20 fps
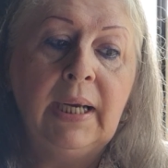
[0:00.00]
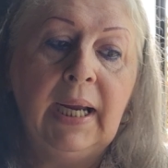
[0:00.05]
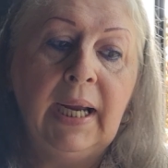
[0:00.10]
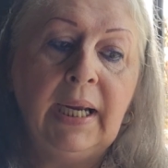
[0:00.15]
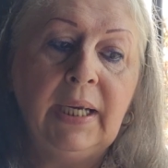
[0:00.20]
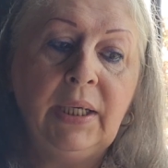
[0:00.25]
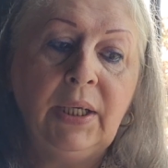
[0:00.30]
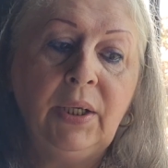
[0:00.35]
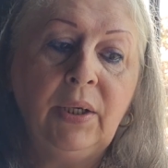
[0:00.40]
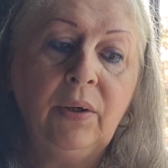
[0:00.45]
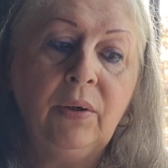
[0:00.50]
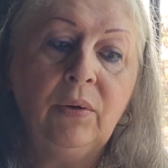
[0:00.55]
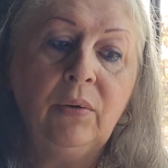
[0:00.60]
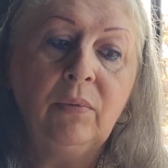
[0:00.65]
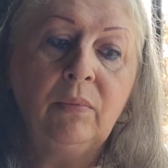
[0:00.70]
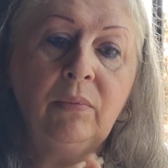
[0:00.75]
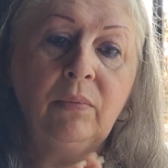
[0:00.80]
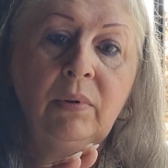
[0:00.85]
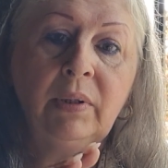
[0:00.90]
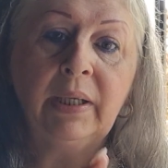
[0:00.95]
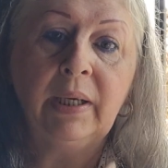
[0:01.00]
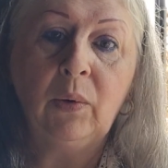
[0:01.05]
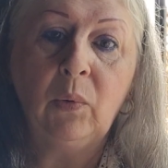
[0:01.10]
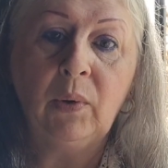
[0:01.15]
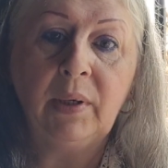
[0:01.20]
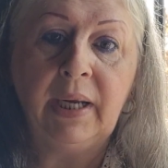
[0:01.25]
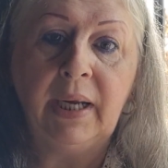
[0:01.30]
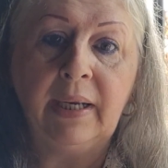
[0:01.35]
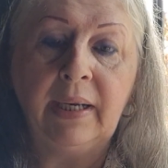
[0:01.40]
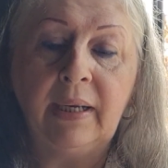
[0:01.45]
and you
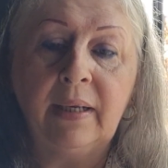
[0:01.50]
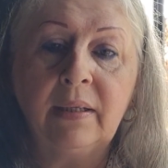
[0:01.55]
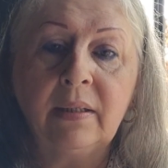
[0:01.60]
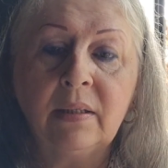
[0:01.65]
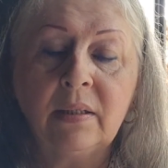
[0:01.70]
liquidate it.